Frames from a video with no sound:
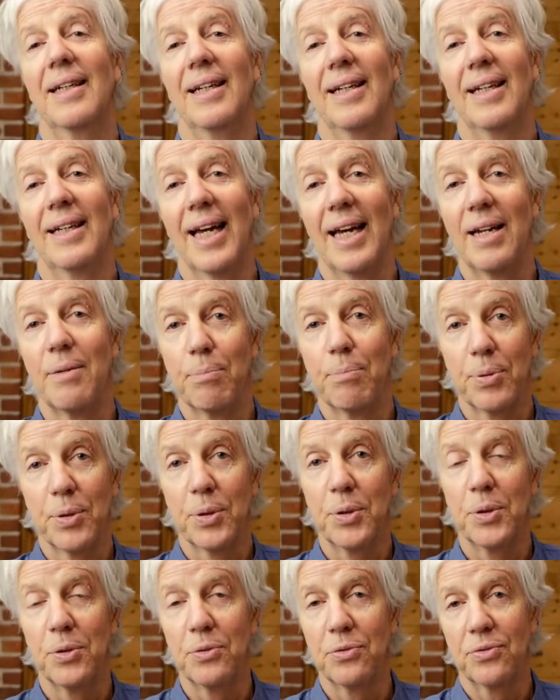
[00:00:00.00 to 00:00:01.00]
and
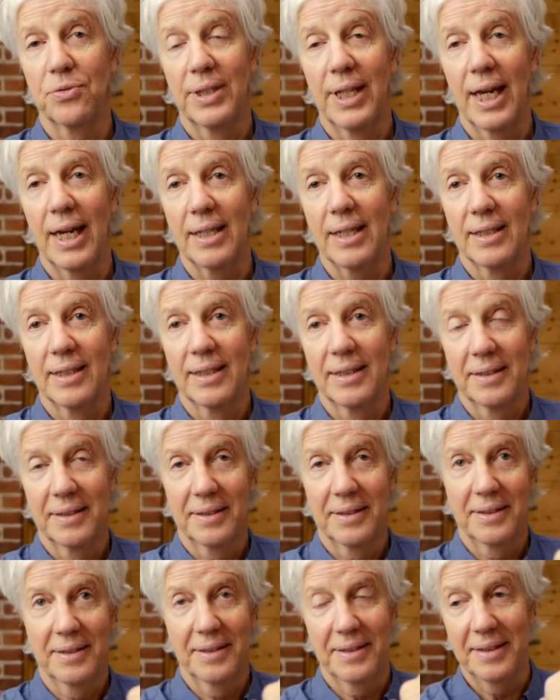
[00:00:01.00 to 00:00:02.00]
prove that,
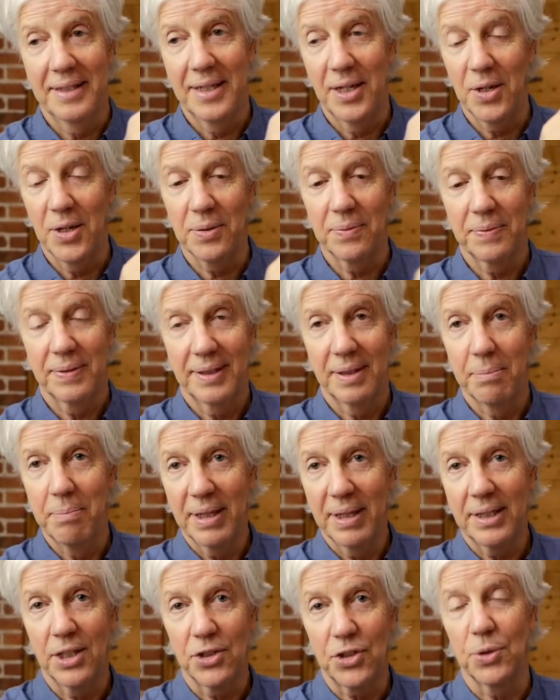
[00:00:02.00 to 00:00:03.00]
the myth
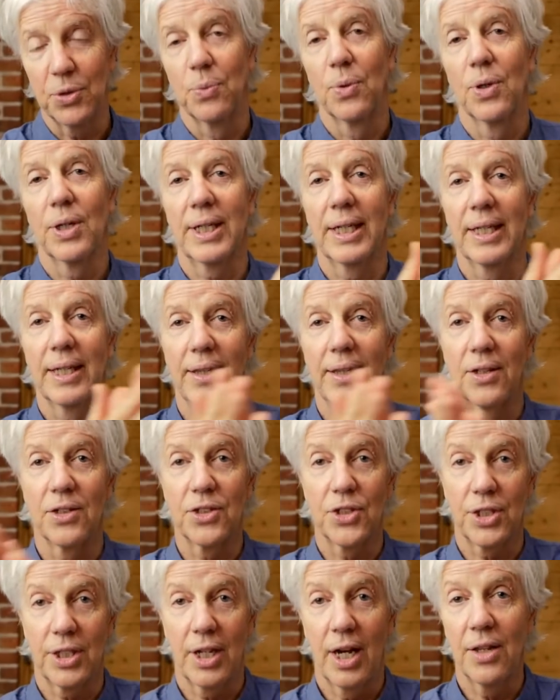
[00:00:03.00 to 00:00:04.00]
doesn't work and that
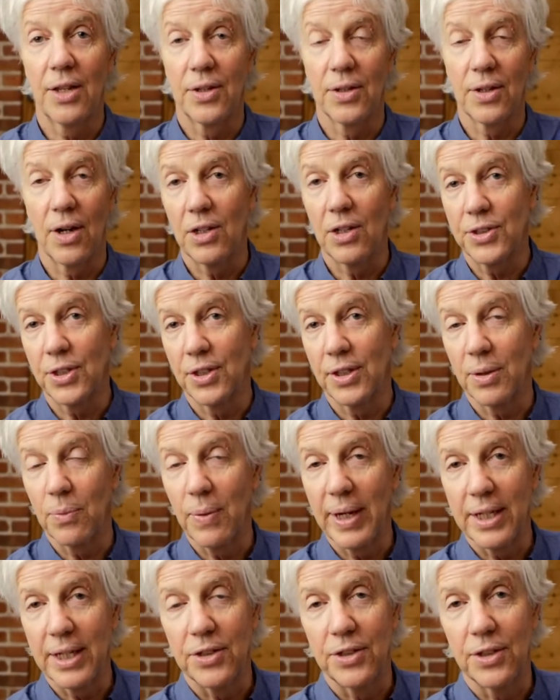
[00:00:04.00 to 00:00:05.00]
there's other alternate way
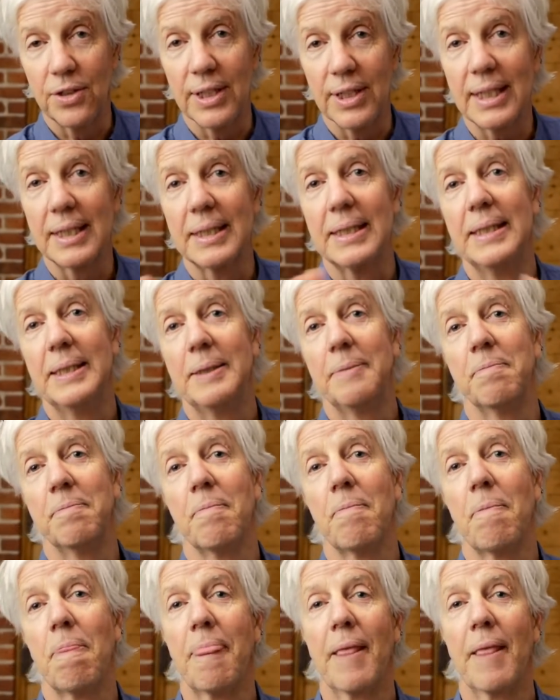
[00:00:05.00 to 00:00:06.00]
to do it.
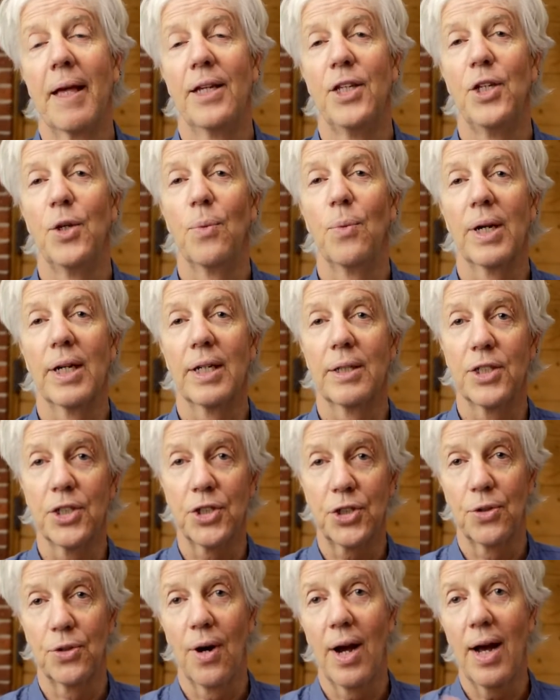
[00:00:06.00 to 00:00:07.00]
You want to
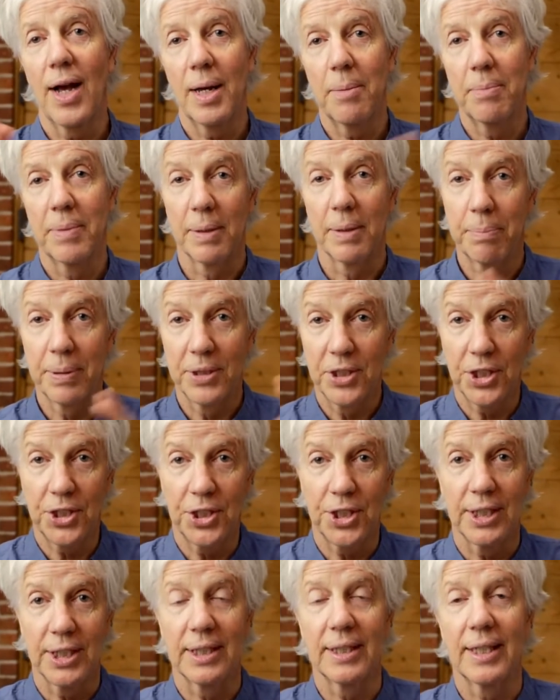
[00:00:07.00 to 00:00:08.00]
describe and
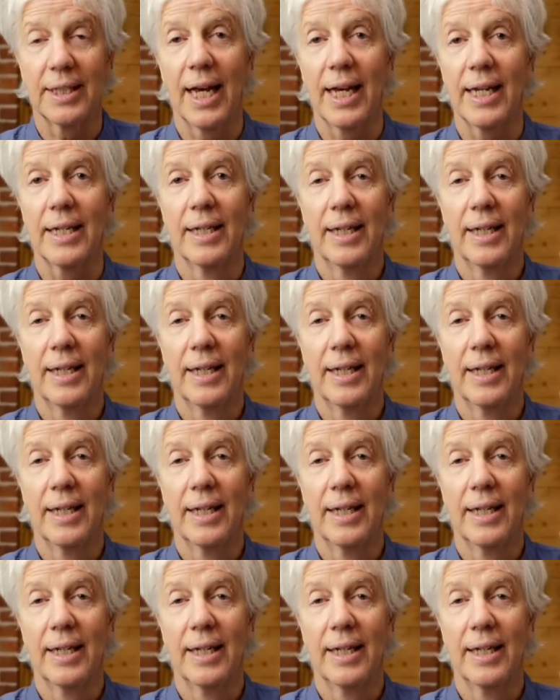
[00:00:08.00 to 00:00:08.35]
position that